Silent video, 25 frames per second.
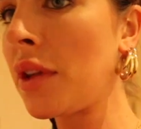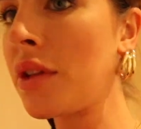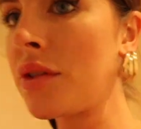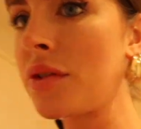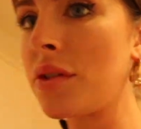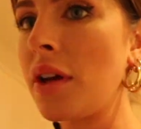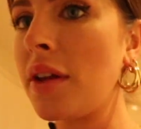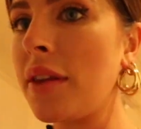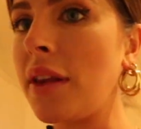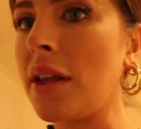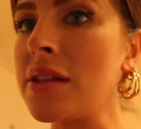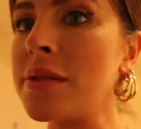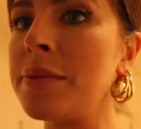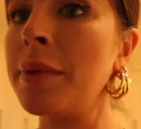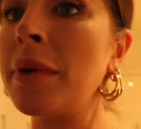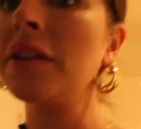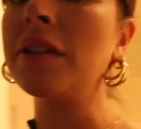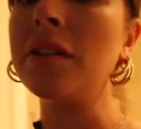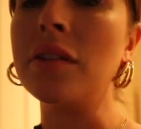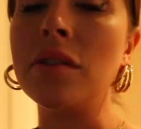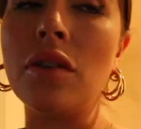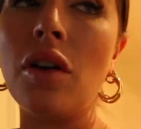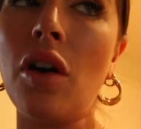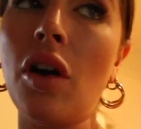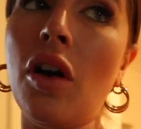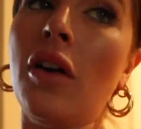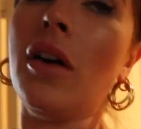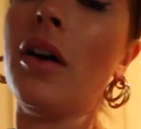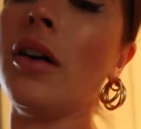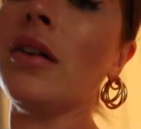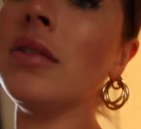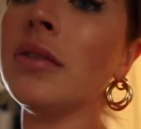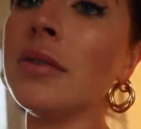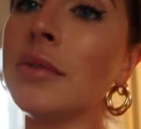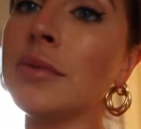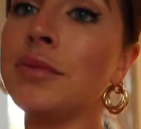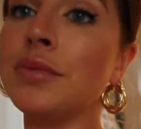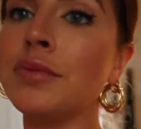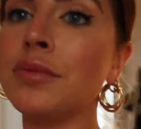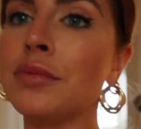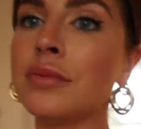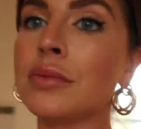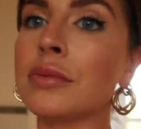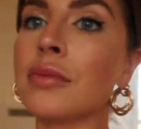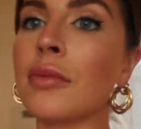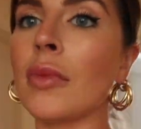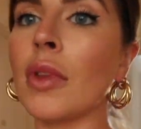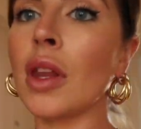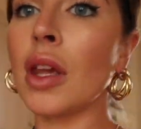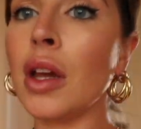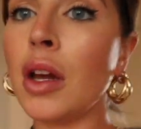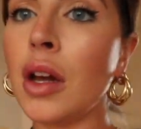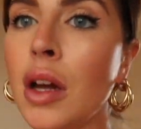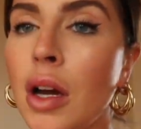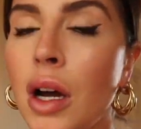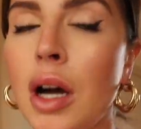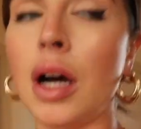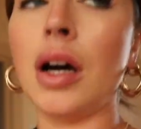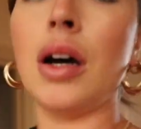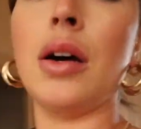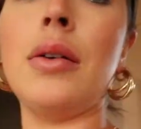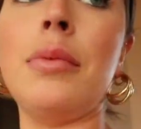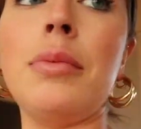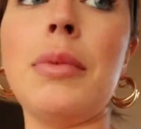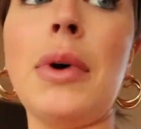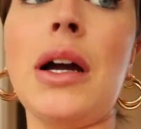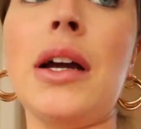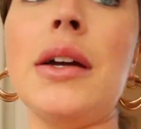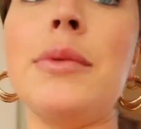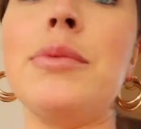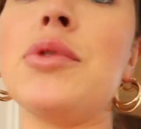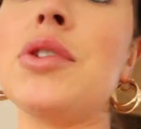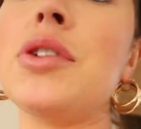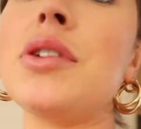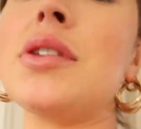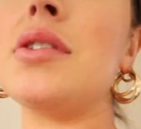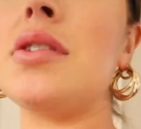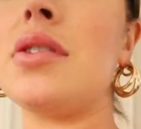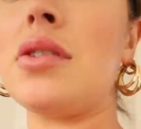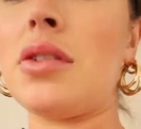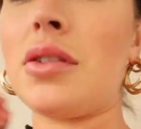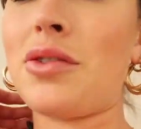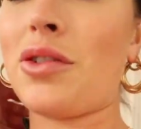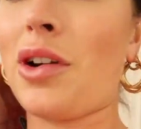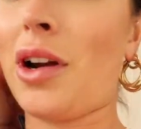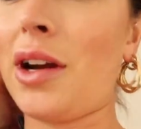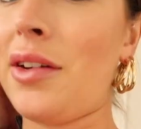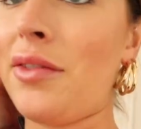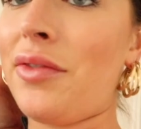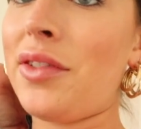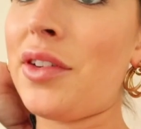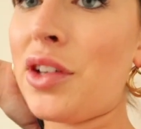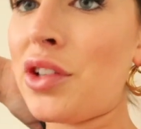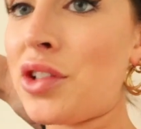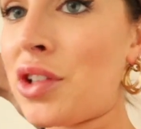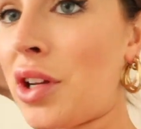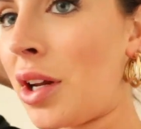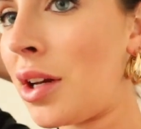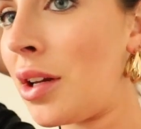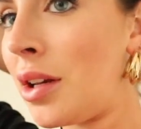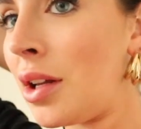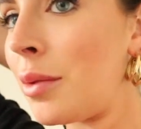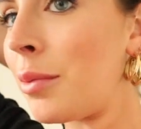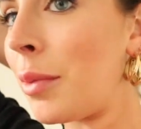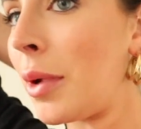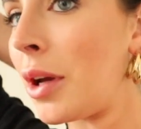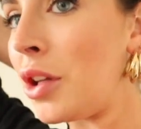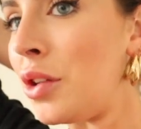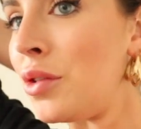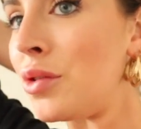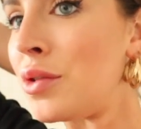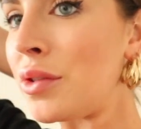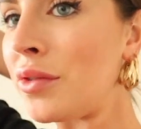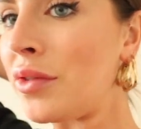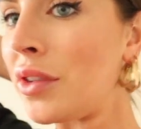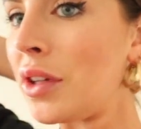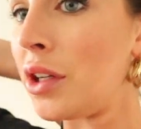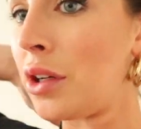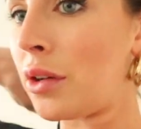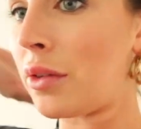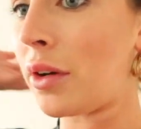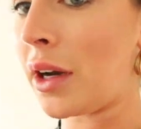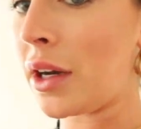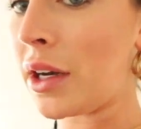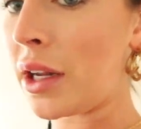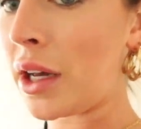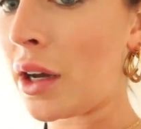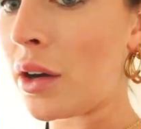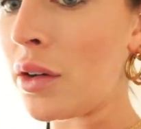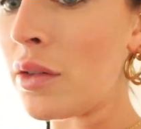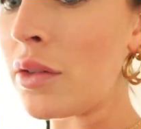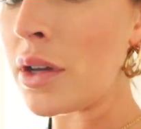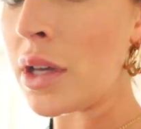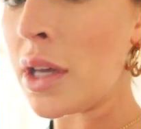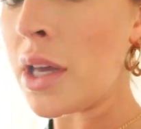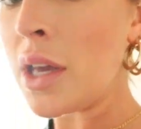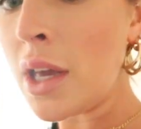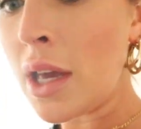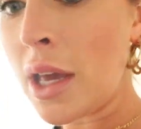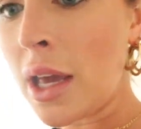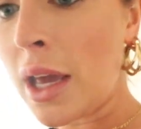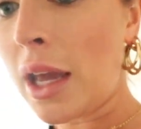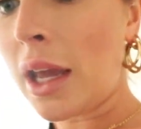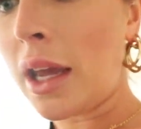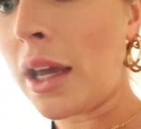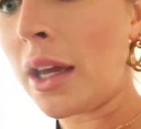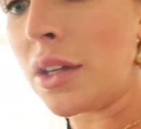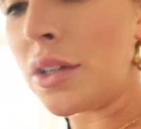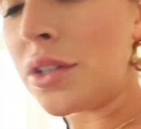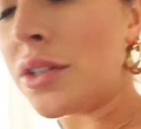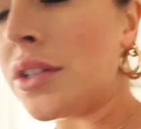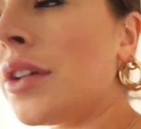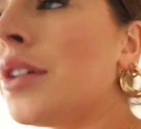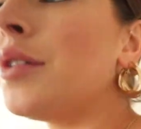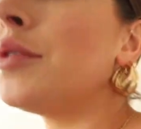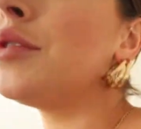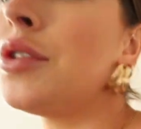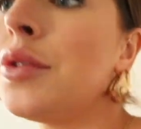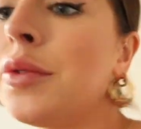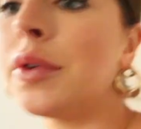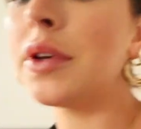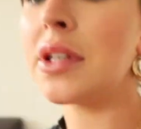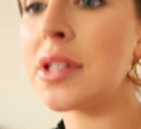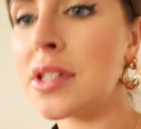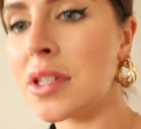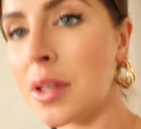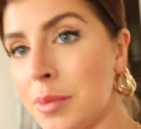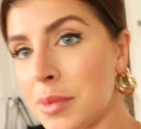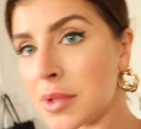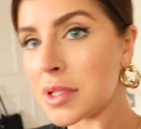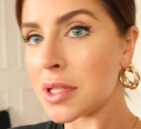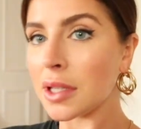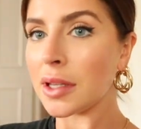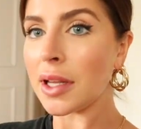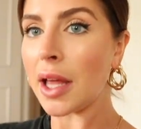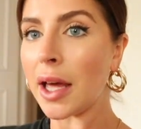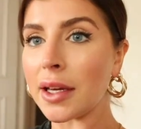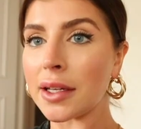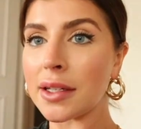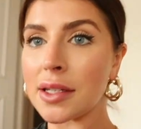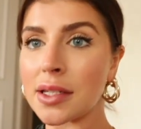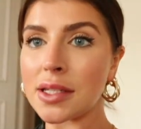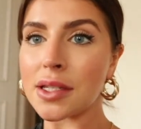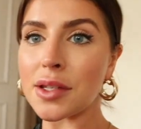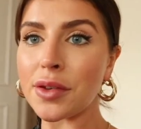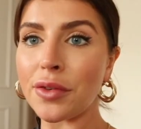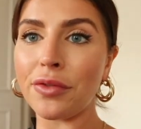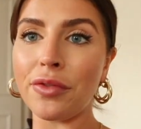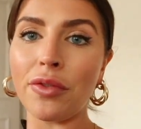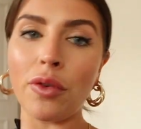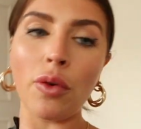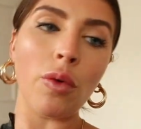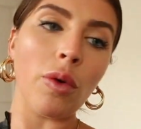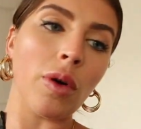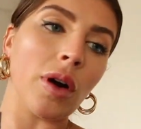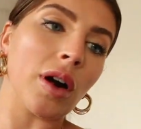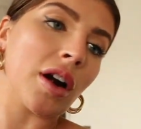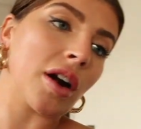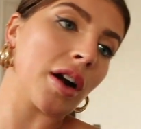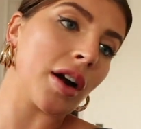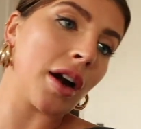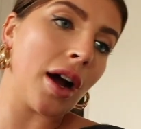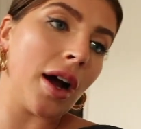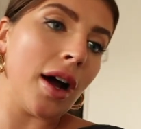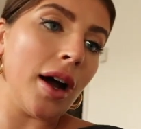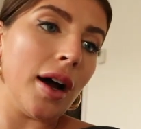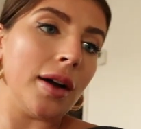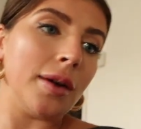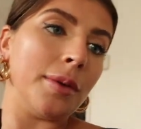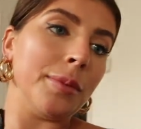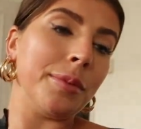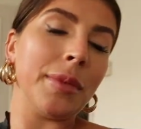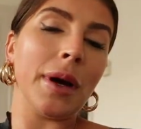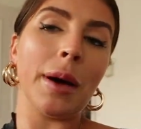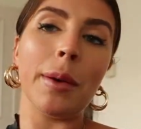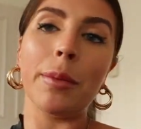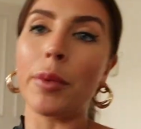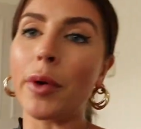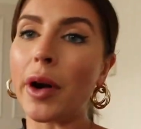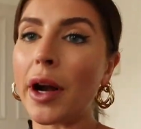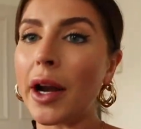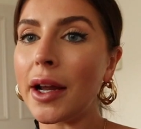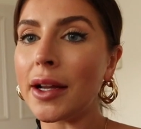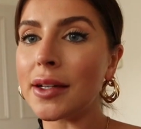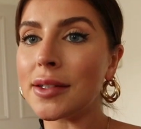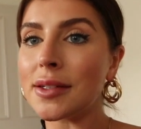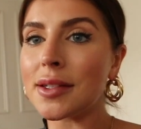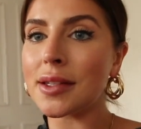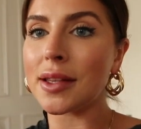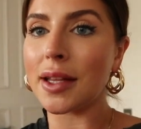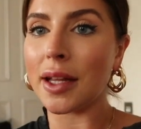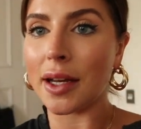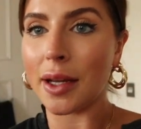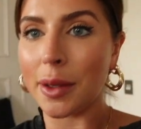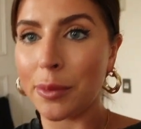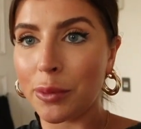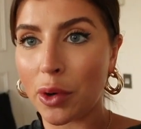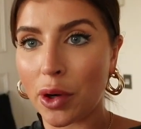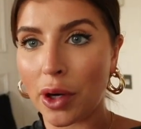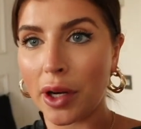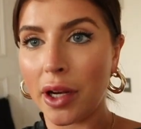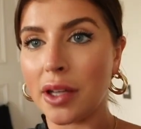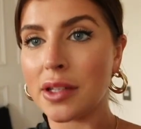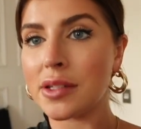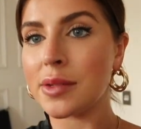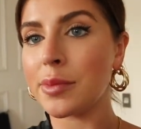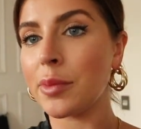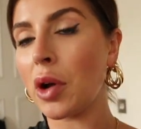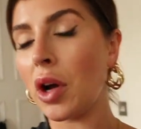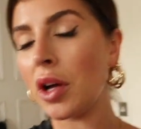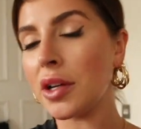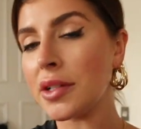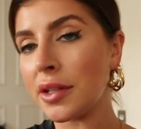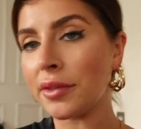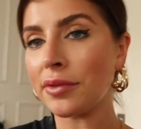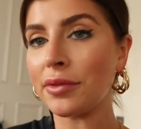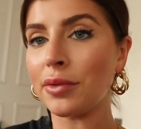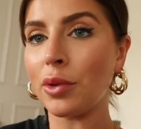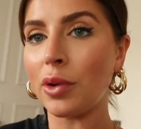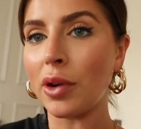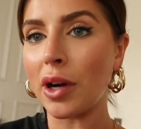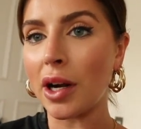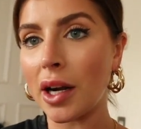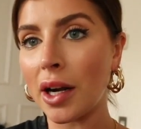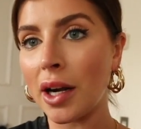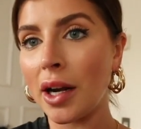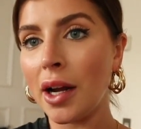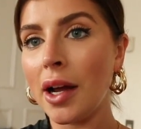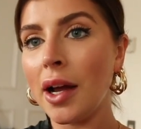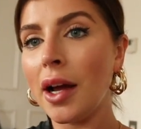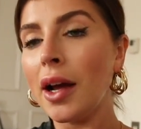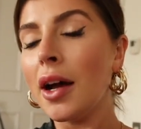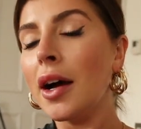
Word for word: So yeah, that's my little haul. Um, I'm just trying to finish editing my YouTube video right now and doing some selects for um, a brand that I'm creating some content for